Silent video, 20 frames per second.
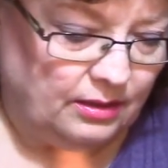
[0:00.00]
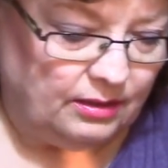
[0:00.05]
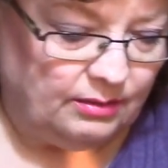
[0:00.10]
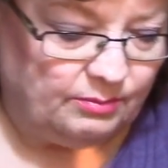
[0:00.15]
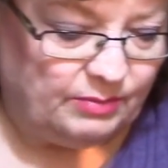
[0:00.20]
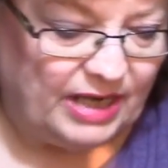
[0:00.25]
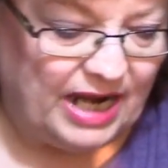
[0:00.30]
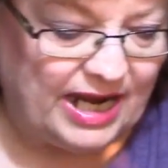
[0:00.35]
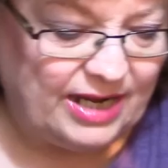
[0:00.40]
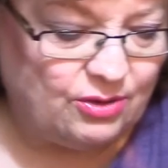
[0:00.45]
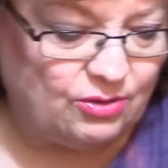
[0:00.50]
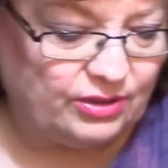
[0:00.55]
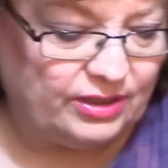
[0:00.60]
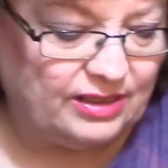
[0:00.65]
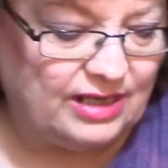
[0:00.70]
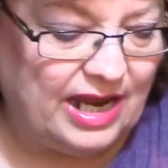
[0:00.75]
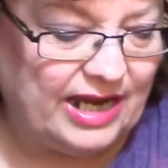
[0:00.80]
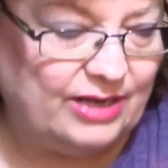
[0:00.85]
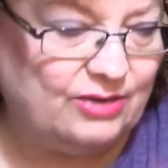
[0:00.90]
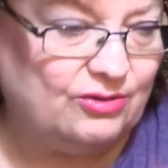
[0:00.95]
But I
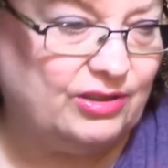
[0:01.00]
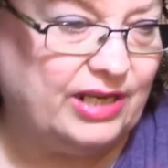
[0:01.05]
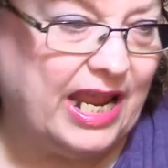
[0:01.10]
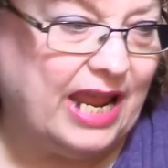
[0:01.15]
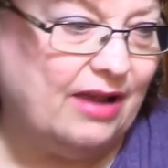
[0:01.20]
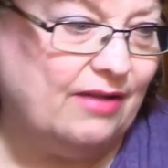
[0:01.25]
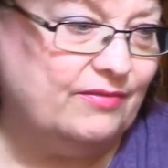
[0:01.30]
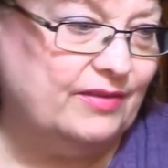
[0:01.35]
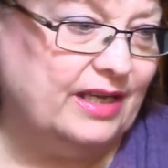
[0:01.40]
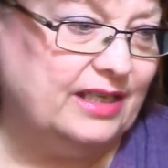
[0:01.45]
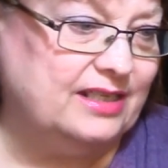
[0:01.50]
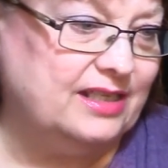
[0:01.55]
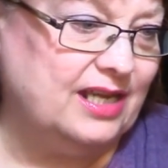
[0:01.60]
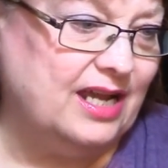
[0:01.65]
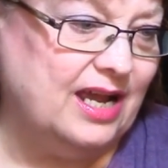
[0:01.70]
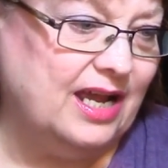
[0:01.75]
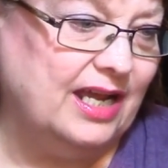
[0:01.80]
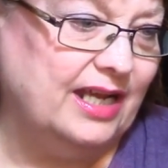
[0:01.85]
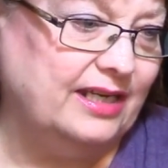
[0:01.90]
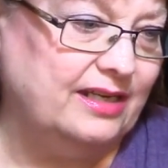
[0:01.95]
don't I don't have a
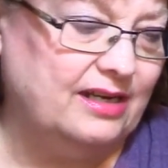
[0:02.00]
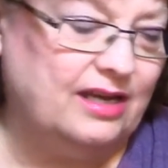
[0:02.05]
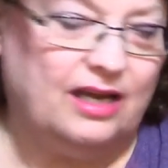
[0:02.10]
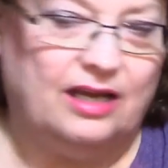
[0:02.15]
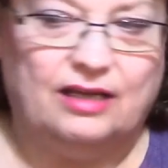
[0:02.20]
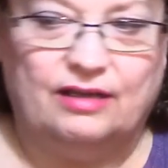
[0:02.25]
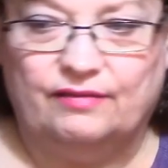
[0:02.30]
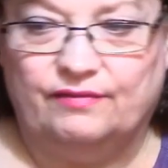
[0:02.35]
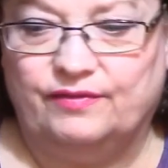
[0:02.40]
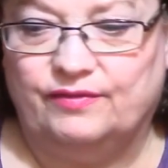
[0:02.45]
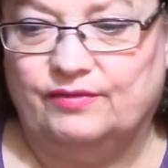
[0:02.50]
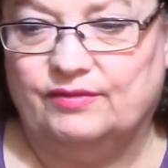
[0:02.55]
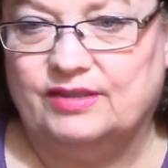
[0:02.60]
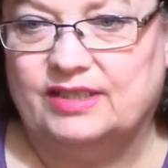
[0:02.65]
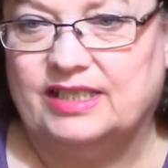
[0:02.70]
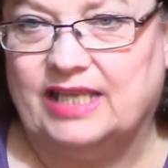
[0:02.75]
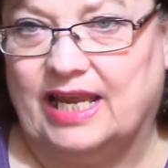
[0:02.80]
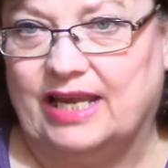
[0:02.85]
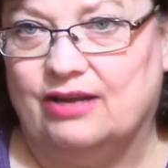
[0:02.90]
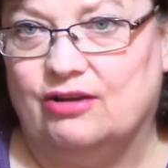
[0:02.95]
ton of
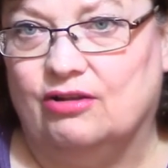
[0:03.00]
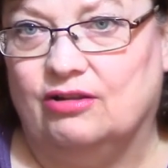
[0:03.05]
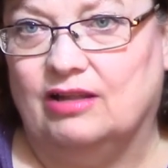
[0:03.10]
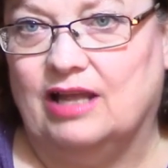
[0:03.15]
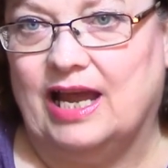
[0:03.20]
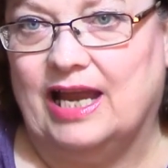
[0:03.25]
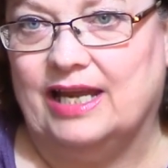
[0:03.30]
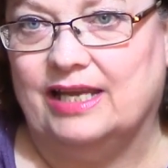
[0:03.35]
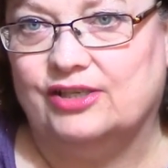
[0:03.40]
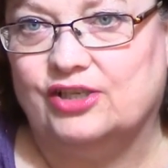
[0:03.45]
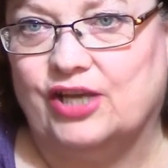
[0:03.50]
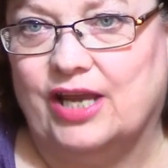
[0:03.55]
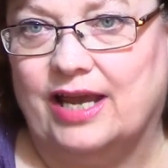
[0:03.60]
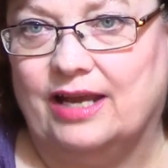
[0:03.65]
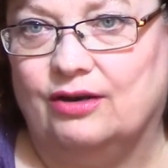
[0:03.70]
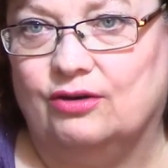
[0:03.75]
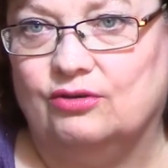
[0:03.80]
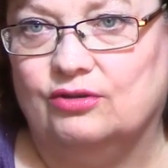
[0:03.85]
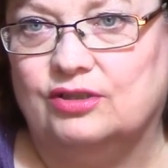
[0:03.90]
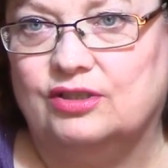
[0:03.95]
single
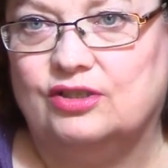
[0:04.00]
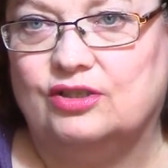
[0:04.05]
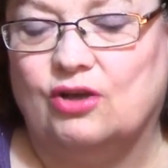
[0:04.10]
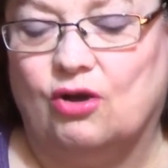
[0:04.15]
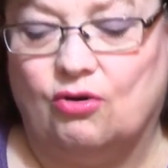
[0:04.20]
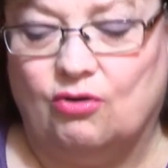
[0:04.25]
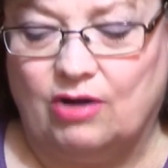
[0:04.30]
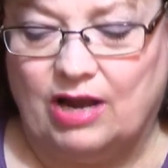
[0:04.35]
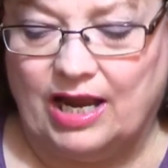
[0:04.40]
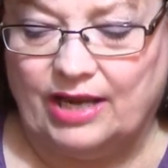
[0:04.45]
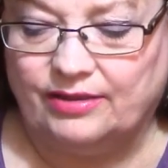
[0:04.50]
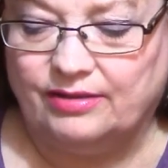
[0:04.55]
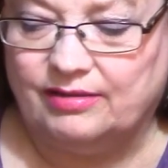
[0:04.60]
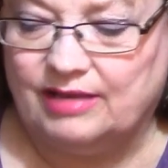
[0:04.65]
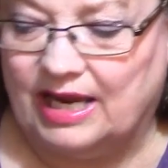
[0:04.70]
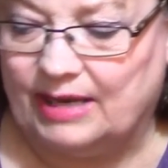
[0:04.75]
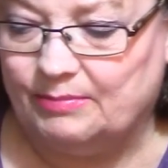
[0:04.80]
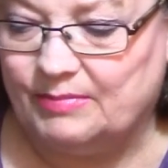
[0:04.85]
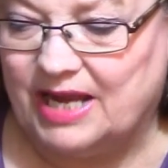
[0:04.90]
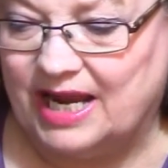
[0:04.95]
eyeshadows, so I,
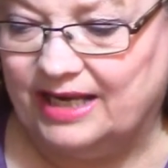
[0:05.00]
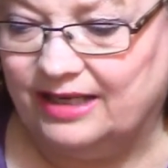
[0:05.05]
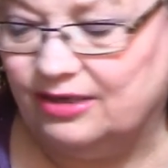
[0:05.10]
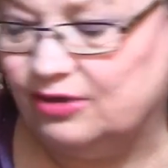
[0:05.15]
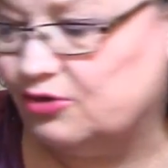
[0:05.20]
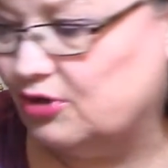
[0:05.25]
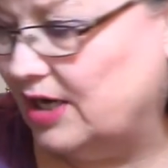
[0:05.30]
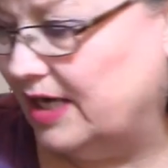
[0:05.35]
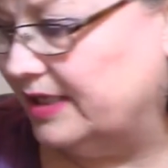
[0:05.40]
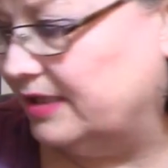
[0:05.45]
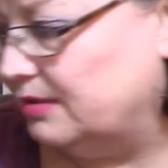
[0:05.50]
I'm kind of trying